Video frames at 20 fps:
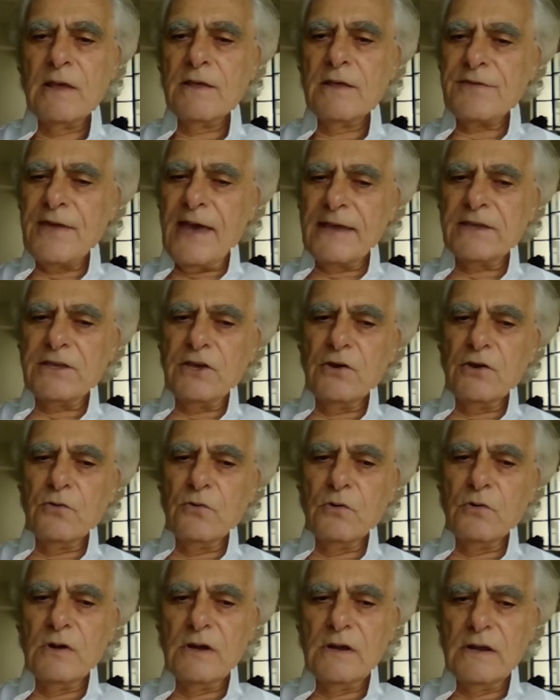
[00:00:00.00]
Thank
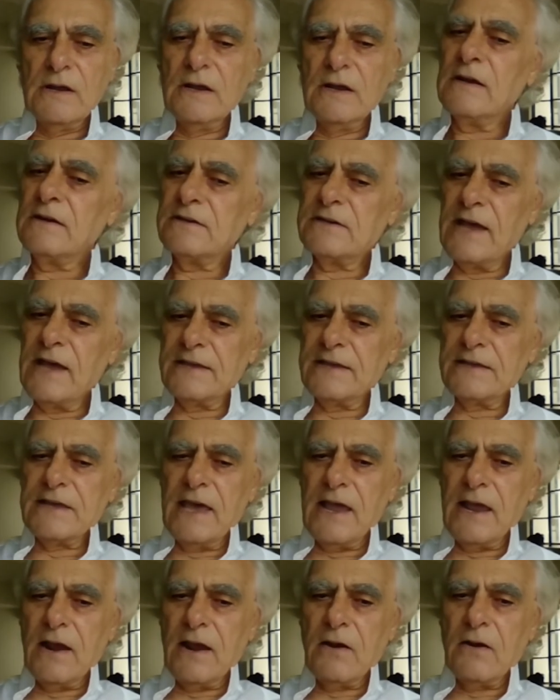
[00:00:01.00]
you, take
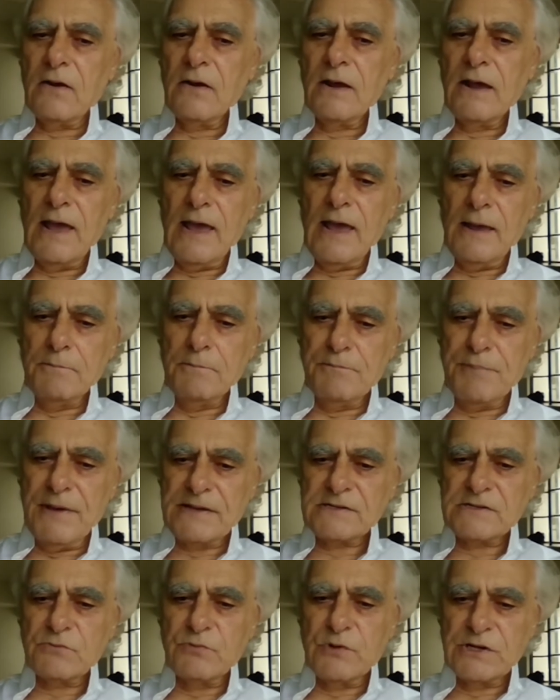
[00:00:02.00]
care, and
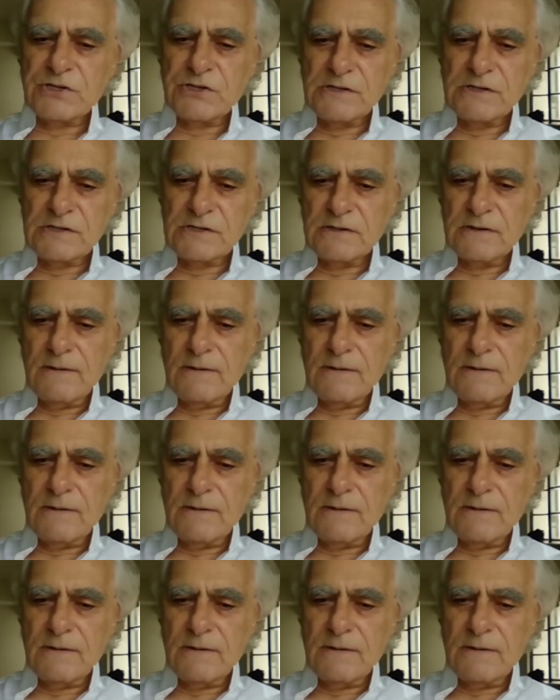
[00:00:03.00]
best wishes.